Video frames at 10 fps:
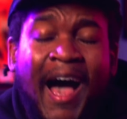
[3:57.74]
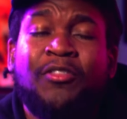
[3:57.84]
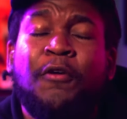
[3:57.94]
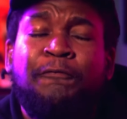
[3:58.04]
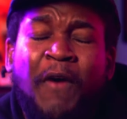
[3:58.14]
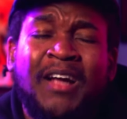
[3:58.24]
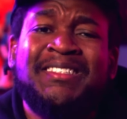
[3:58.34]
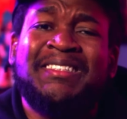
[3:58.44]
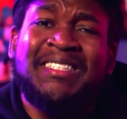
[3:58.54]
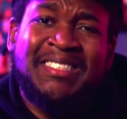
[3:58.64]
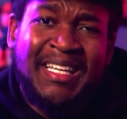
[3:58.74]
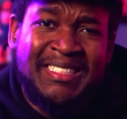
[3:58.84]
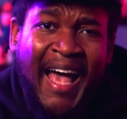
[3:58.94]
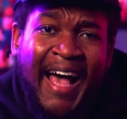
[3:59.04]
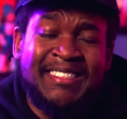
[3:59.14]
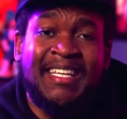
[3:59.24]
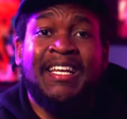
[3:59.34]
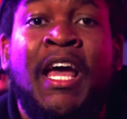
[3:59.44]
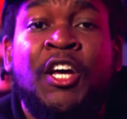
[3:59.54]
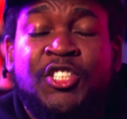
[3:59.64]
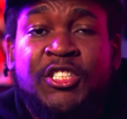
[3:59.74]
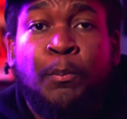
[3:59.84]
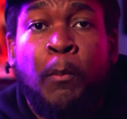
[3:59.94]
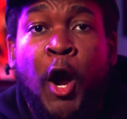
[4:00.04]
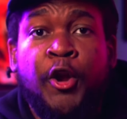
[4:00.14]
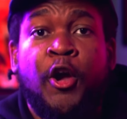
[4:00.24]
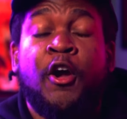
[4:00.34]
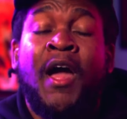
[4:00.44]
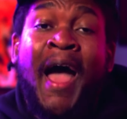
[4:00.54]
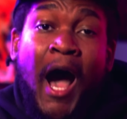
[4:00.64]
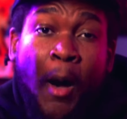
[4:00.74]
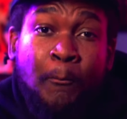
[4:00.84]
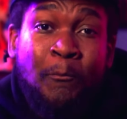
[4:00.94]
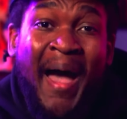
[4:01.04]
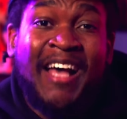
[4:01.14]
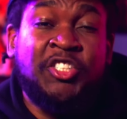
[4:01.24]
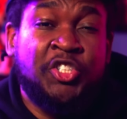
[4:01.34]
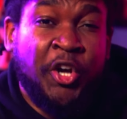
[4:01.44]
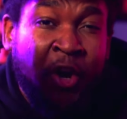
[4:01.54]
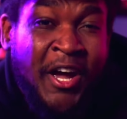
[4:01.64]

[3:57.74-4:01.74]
the fuck did this assassin just murder a master